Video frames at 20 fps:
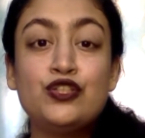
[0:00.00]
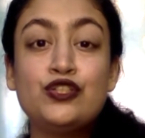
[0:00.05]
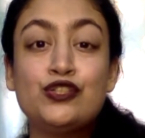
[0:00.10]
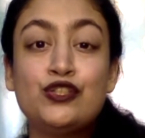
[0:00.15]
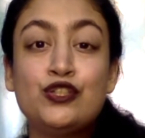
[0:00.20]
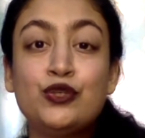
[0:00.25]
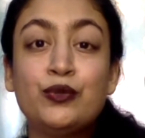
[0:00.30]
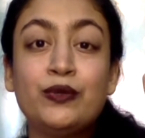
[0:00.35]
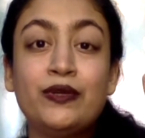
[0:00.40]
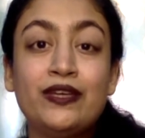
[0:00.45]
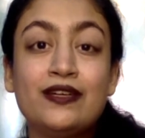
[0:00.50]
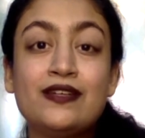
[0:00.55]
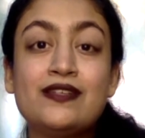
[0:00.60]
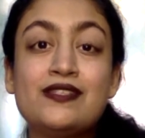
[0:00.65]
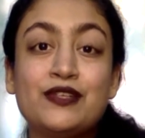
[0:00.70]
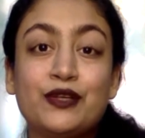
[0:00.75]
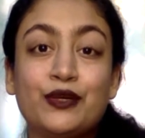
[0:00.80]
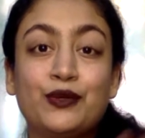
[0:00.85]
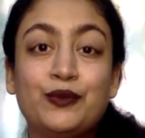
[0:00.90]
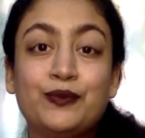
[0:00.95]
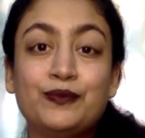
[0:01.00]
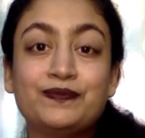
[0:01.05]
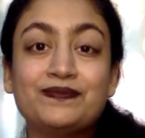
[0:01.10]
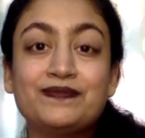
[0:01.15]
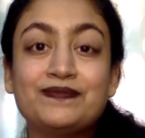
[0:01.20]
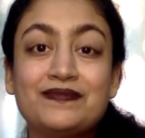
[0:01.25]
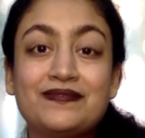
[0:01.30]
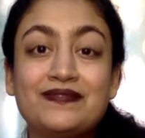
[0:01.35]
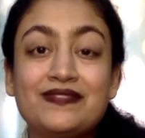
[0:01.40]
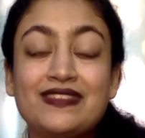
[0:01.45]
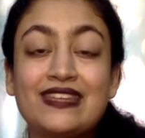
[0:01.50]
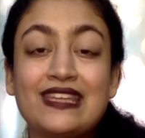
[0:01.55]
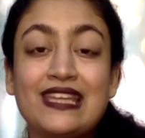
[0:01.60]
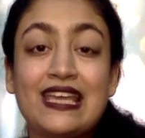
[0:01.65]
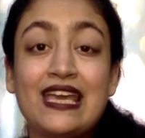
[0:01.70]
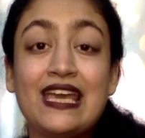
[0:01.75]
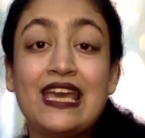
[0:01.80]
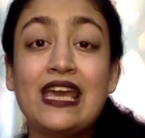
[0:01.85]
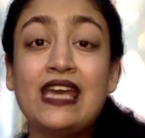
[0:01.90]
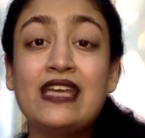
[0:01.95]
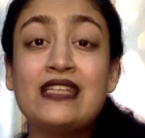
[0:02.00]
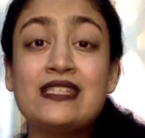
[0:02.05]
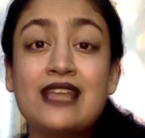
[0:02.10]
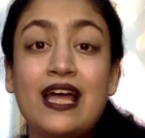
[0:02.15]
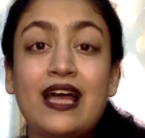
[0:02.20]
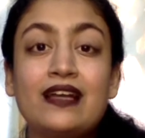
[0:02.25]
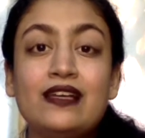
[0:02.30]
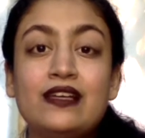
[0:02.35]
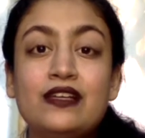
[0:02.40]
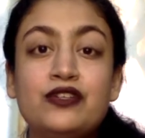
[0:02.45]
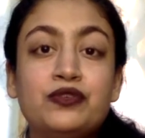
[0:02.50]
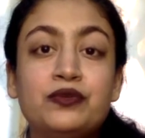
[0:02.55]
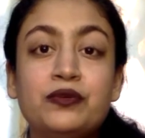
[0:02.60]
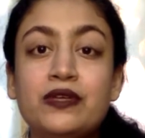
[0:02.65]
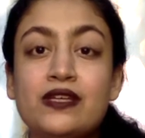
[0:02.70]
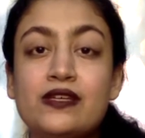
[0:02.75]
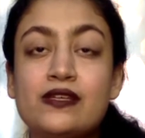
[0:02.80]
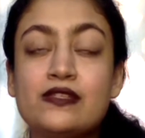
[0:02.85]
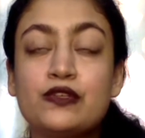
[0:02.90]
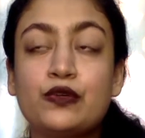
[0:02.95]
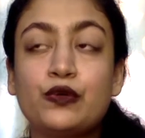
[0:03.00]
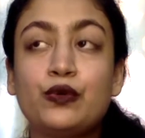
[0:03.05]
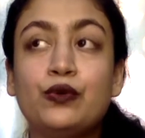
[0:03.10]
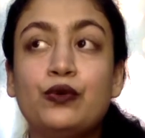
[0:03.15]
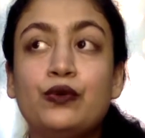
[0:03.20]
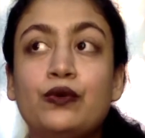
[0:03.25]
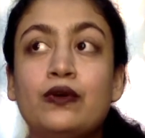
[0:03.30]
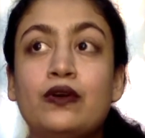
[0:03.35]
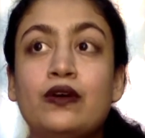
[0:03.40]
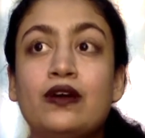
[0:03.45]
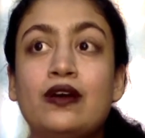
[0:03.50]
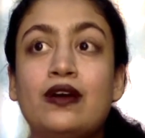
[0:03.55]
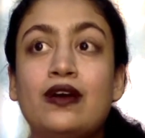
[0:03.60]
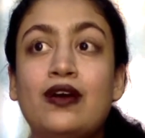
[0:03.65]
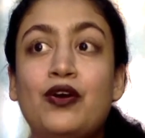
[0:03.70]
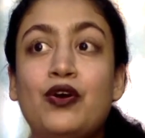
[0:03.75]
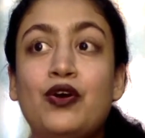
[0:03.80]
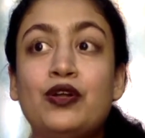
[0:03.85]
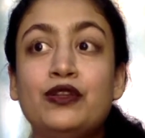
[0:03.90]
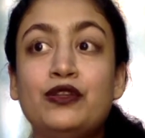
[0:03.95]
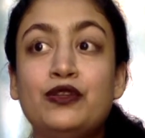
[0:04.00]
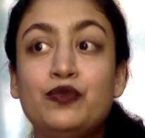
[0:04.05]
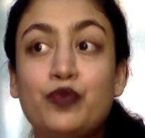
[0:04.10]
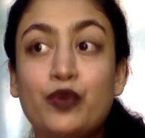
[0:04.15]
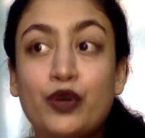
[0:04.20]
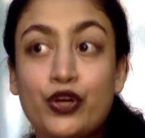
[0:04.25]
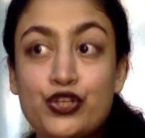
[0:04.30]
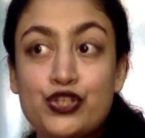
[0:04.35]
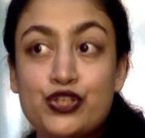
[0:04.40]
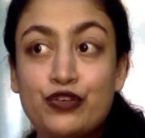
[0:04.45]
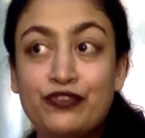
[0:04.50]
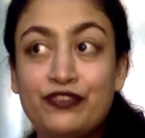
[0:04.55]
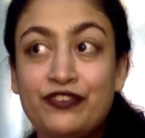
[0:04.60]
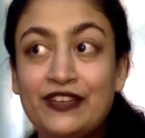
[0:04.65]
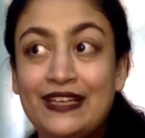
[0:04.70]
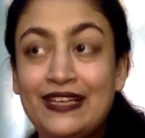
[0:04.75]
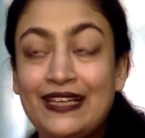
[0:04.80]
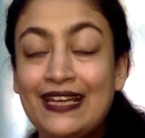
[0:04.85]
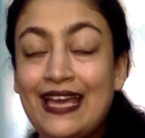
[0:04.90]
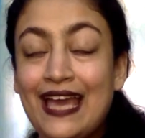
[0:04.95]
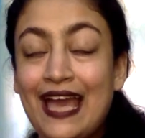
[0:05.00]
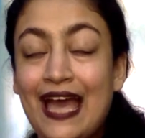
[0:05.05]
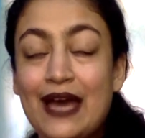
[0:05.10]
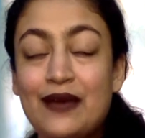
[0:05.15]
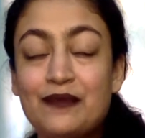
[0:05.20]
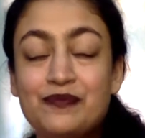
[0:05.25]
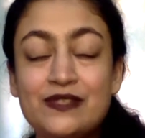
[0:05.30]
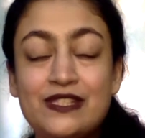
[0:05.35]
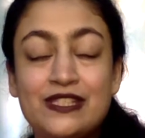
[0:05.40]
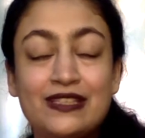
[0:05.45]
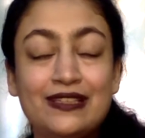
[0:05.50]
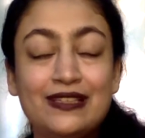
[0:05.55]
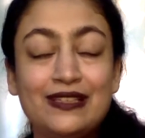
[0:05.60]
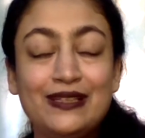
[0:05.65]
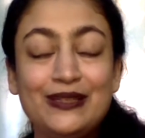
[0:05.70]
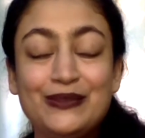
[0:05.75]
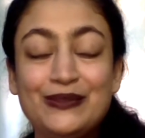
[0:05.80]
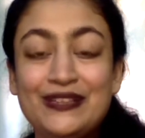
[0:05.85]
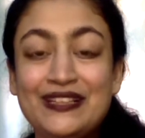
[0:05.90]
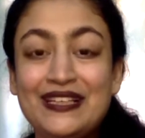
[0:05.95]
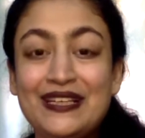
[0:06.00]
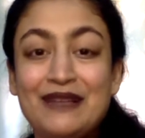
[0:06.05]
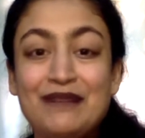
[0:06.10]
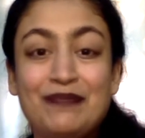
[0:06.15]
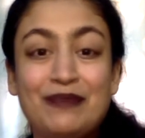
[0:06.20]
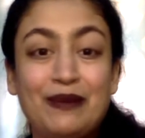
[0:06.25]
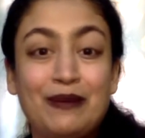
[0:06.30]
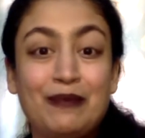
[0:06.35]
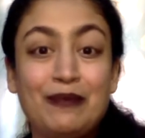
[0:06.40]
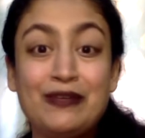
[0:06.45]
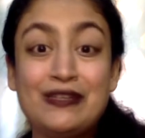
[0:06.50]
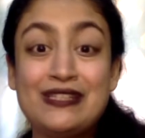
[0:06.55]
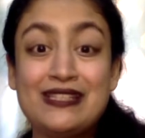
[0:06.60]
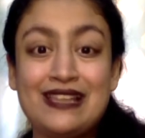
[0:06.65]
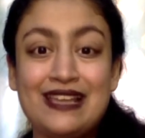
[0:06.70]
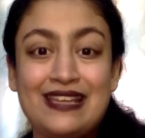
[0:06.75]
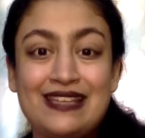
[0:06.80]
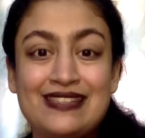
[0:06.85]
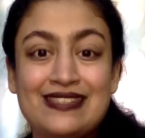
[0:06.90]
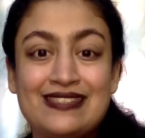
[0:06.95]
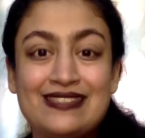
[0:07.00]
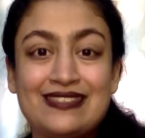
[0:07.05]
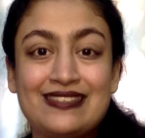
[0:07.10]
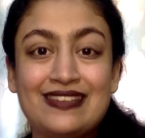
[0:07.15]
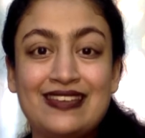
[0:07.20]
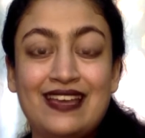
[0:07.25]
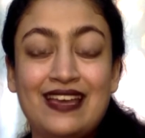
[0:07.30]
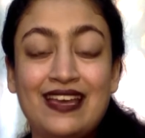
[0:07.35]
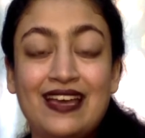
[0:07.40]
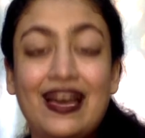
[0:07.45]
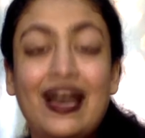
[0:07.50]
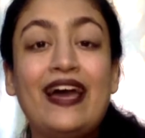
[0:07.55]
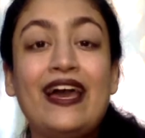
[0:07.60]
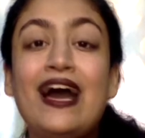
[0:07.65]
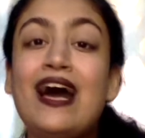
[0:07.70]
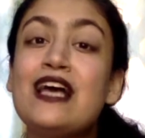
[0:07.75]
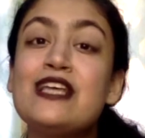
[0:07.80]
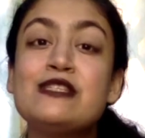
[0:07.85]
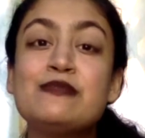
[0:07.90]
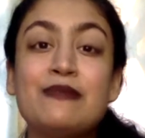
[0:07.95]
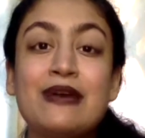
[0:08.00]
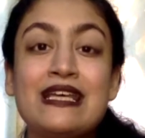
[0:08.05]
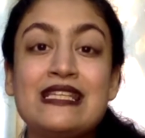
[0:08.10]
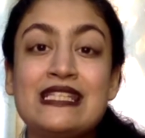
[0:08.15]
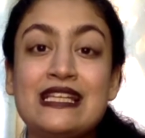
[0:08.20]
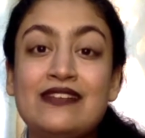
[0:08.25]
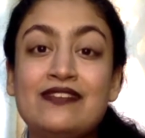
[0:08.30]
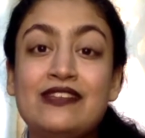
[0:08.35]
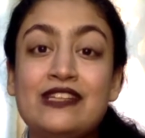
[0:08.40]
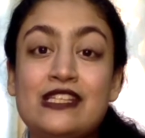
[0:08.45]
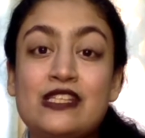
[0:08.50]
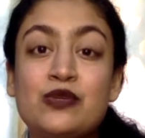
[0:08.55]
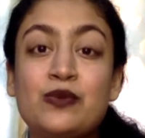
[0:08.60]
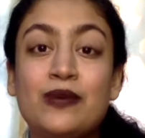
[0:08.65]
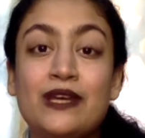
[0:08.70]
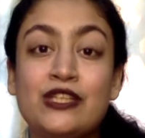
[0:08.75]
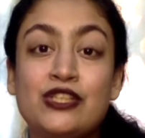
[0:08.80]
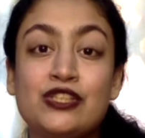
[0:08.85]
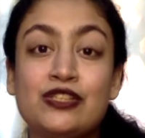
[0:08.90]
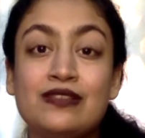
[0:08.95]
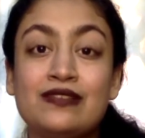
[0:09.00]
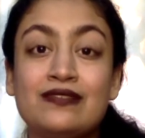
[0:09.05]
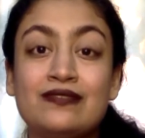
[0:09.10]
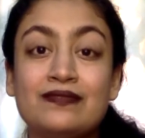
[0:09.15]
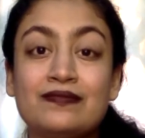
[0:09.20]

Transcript: 2 years ago, exactly 2 years ago, on the verge of feeling absolutely purposeless, I asked myself this question.